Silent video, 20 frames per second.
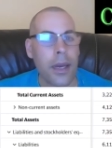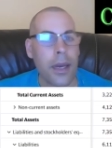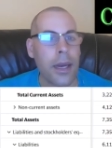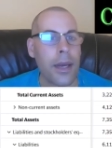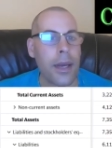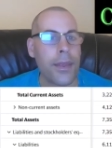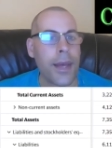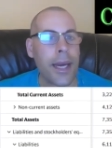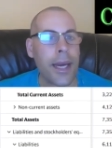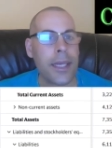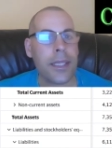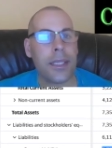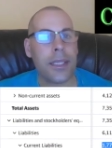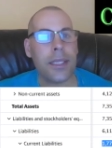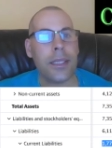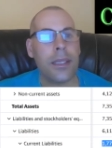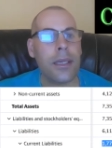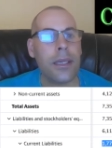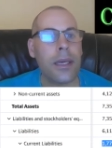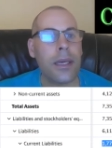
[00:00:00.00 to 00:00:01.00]
And
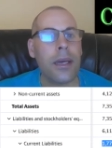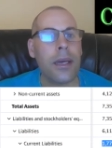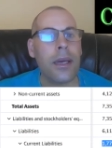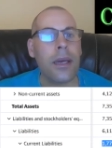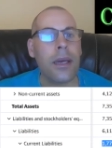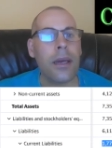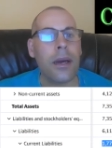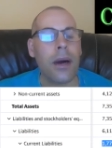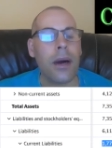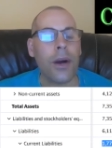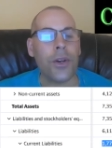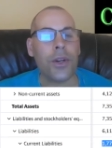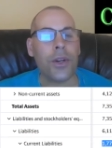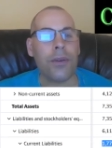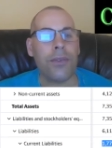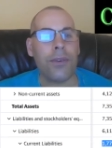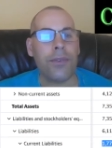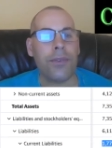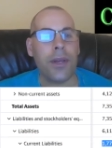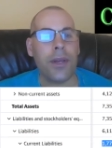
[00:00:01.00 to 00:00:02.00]
that's one
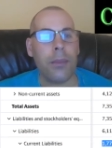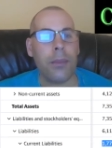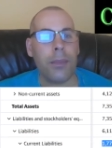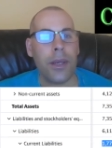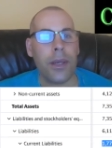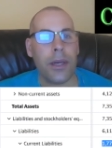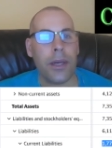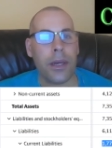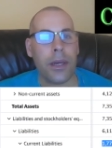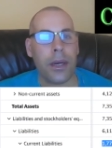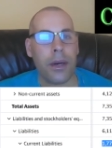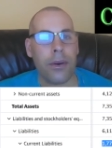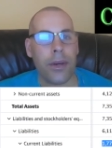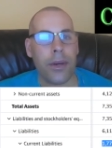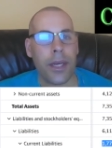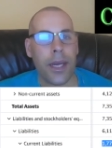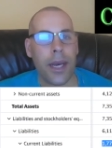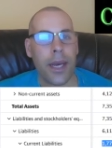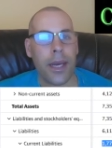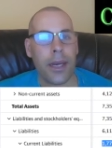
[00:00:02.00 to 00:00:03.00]
hundred fifteen million dollars of
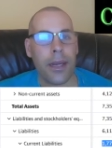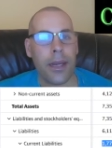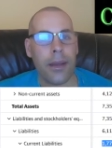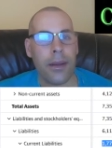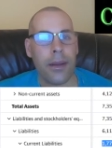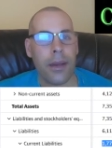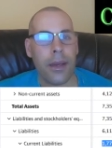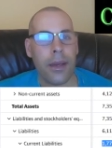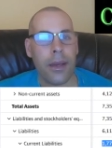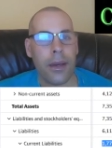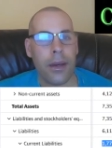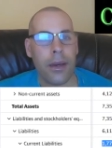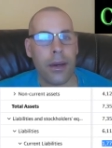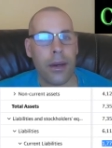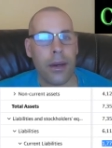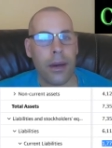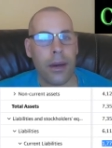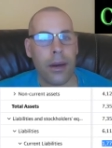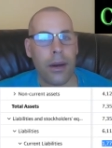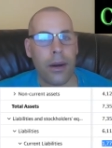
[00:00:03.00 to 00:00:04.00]
current debt,
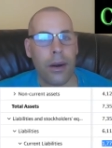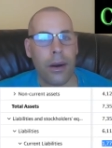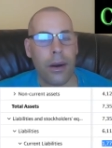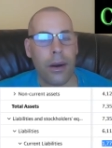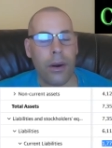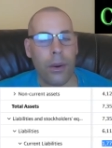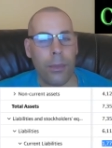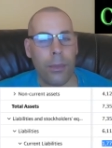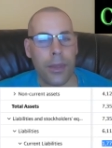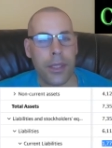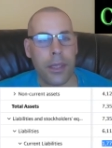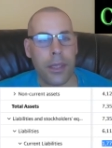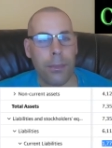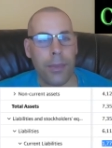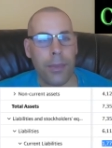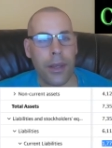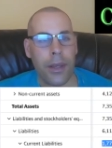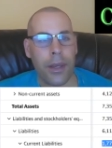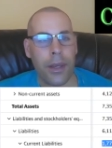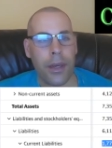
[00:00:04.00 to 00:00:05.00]
almost a
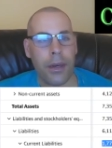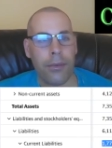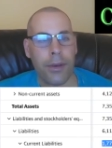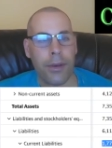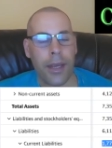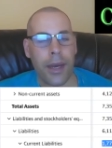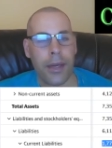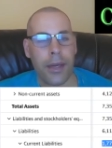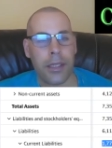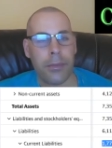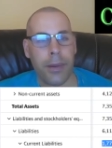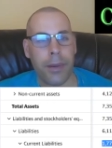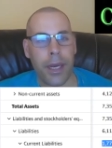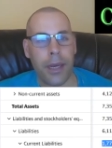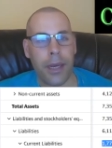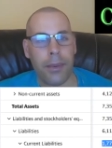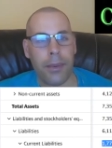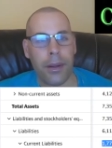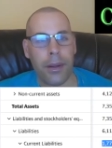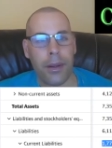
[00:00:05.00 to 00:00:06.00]
billion of accounts
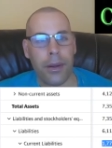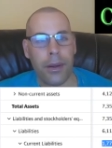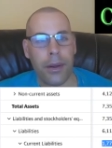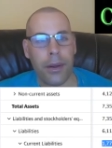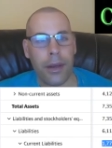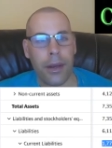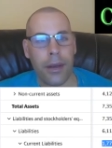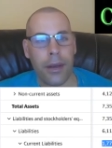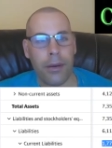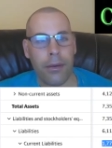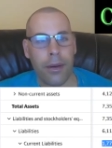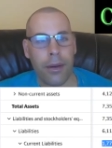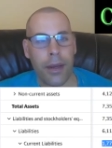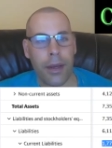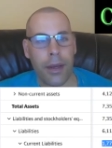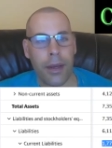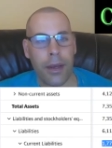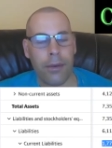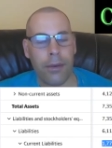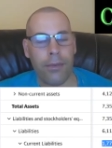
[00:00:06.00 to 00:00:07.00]
payable,
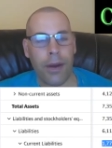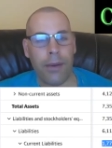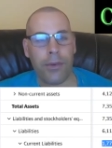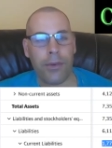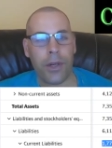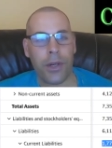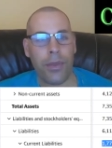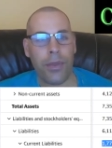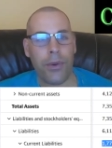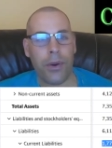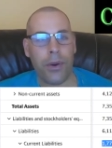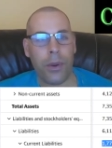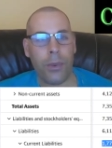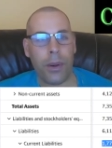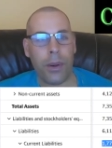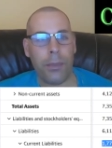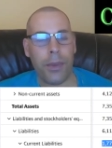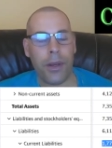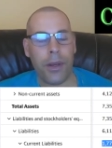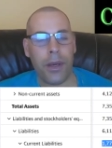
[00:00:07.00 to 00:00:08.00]
and five hundred
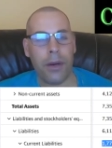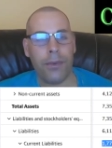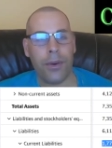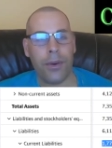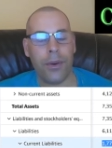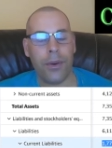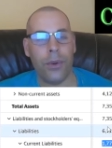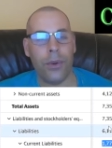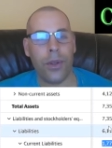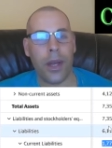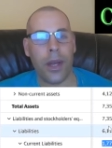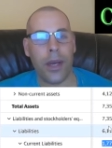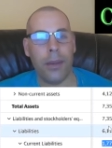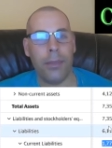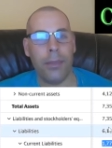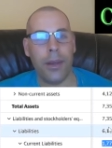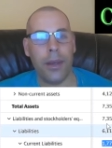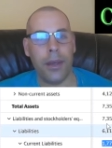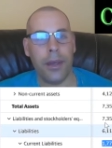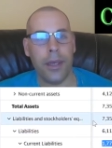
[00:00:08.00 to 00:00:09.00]
thirty-one million dollars of accrued
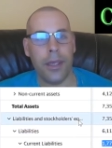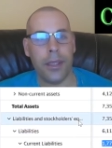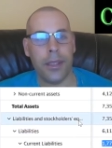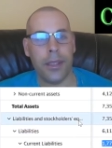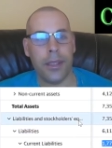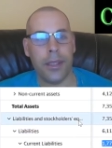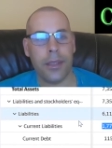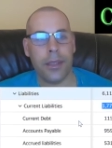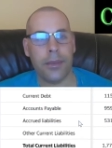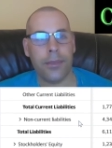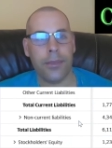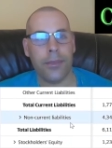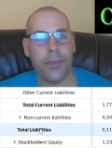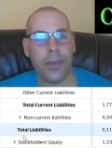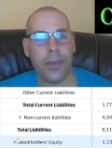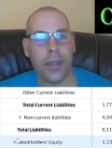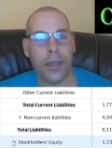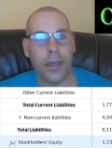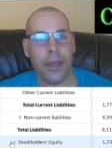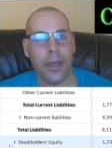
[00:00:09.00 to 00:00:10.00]
liabilities.
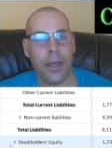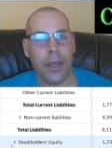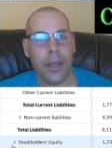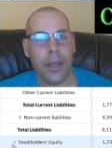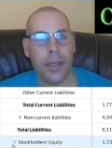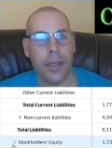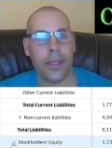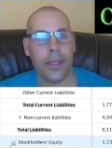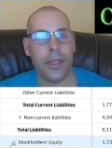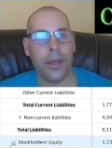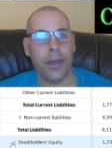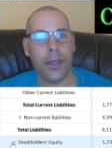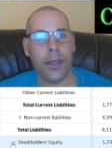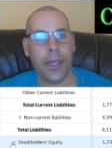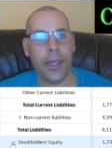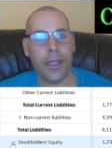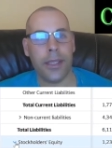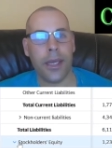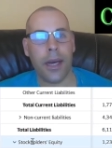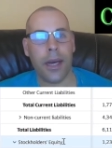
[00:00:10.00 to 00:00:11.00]
Let's look at
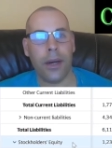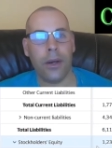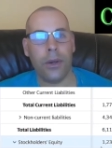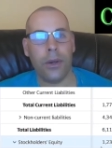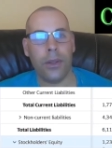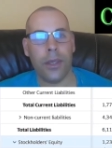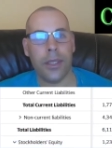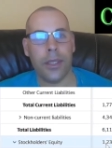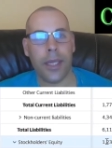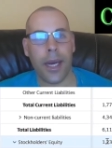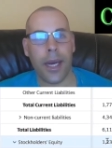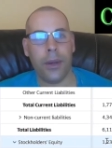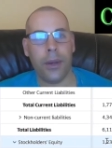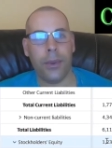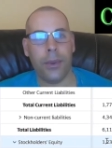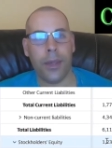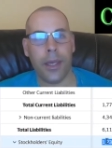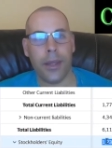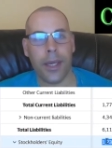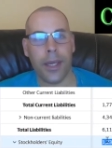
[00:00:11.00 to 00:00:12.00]
their stockholders'
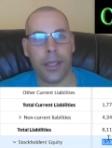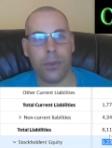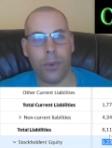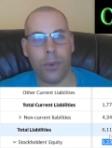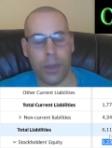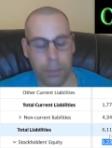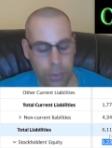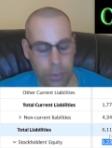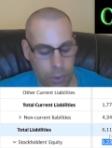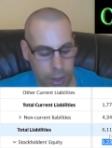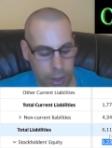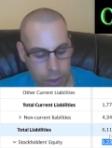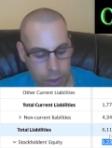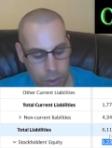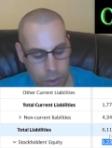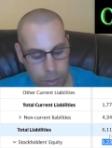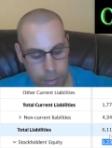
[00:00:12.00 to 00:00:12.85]
equity. That's one point two